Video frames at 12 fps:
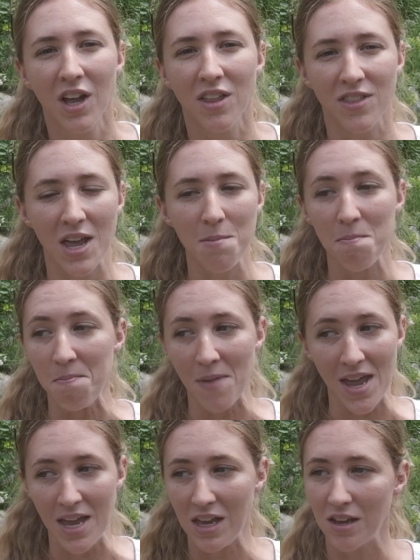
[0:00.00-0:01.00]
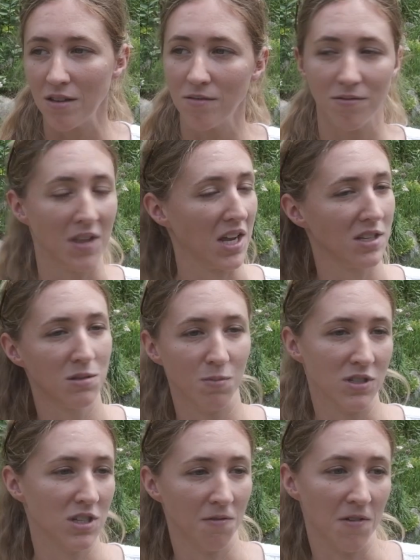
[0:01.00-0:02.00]
They make like
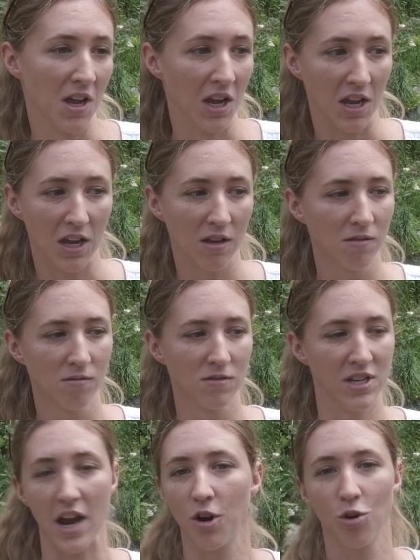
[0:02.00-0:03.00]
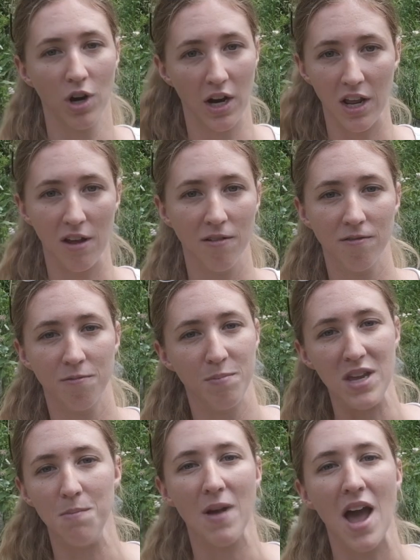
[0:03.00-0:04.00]
specific decorative
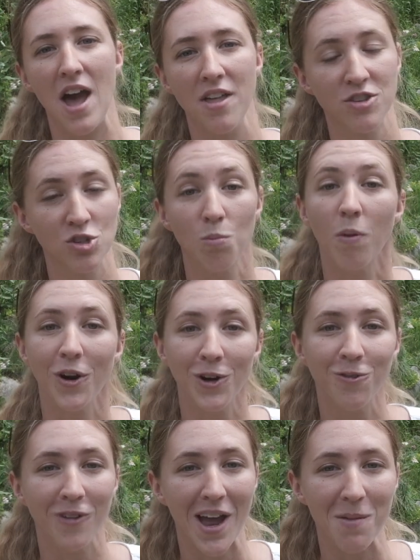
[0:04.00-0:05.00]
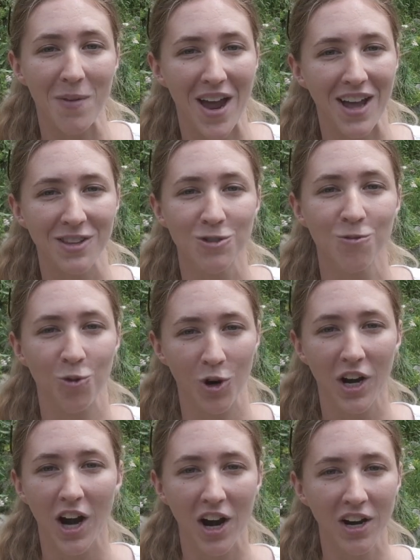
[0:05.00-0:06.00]
bee baths or butterfly baths for
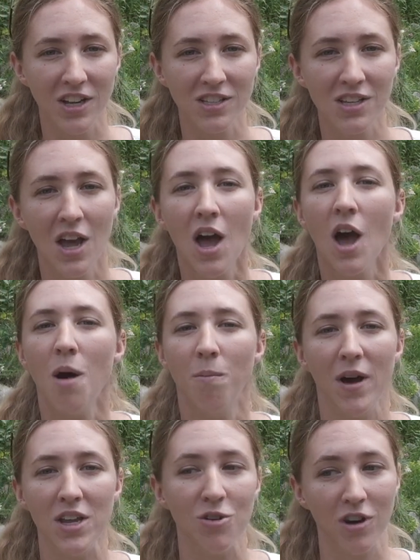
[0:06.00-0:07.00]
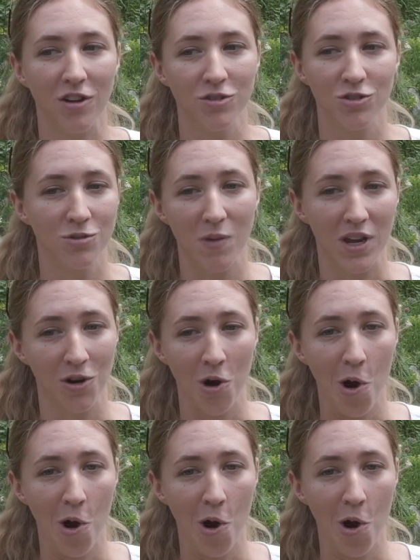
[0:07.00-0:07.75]
gardens, but you can also just make your